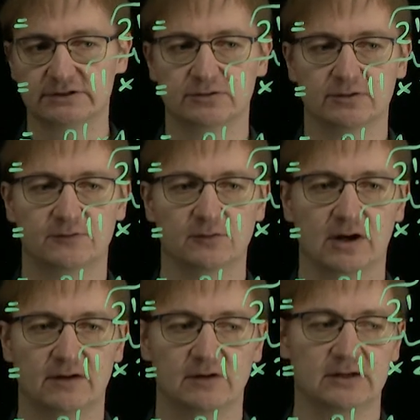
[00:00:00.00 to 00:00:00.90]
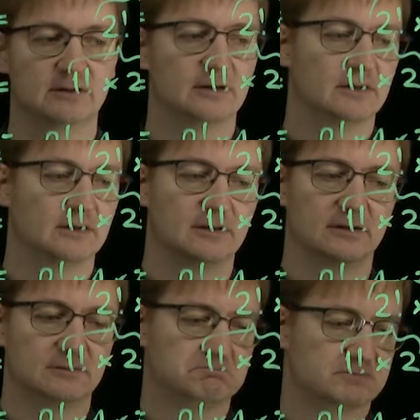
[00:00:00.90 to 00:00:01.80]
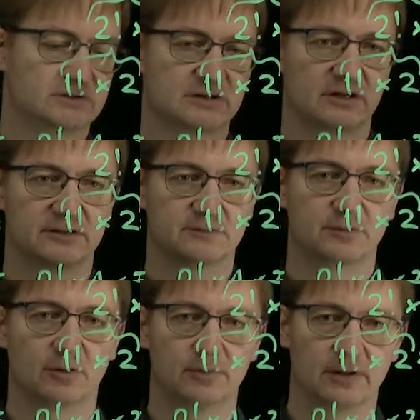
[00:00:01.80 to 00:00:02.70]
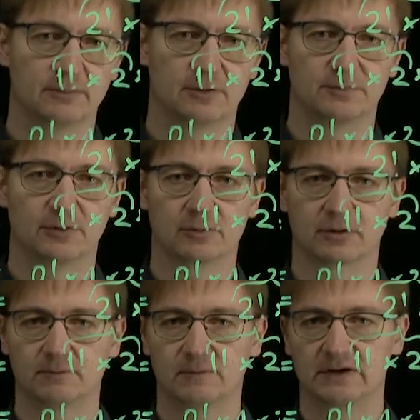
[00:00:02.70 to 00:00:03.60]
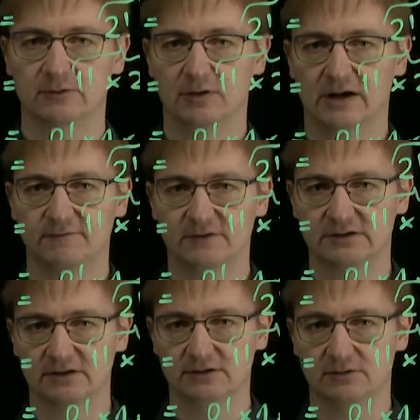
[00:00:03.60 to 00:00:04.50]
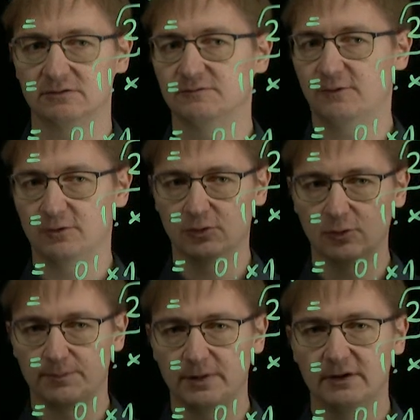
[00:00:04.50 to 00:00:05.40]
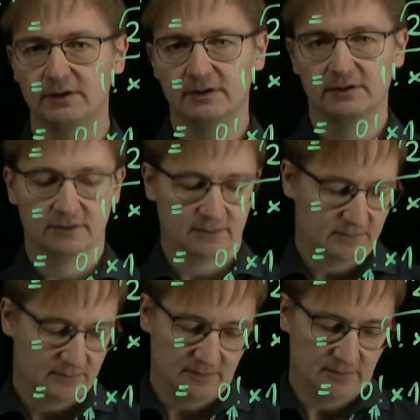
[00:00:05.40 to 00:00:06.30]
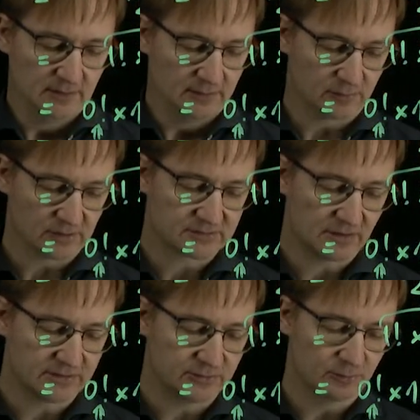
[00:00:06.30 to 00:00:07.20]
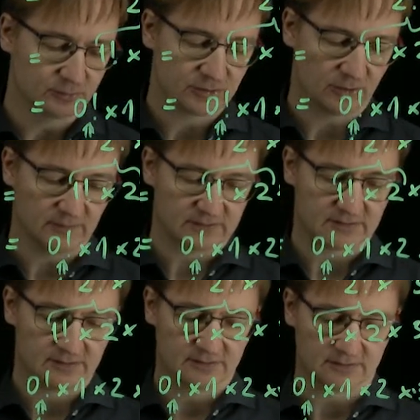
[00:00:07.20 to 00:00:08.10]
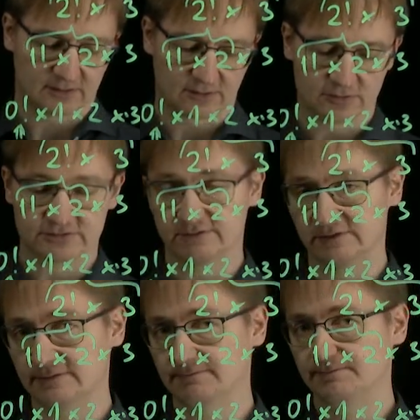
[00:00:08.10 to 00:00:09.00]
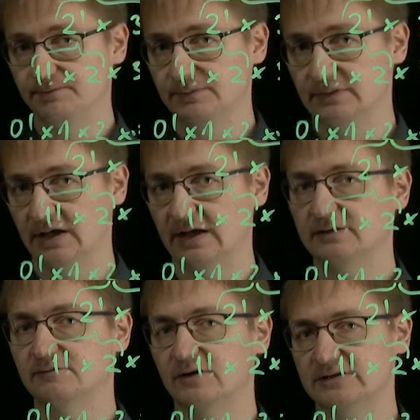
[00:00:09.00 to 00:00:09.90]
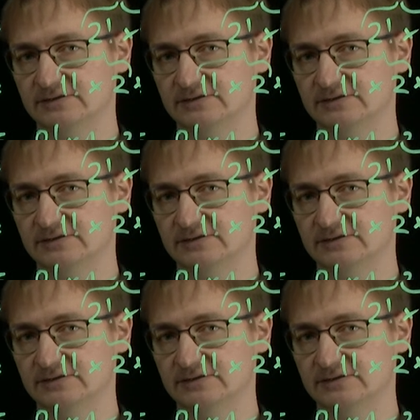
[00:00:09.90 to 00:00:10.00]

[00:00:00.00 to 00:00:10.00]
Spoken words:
So if you have a standard problem or program where you have written your for loop, you can try to solve it recursively and vice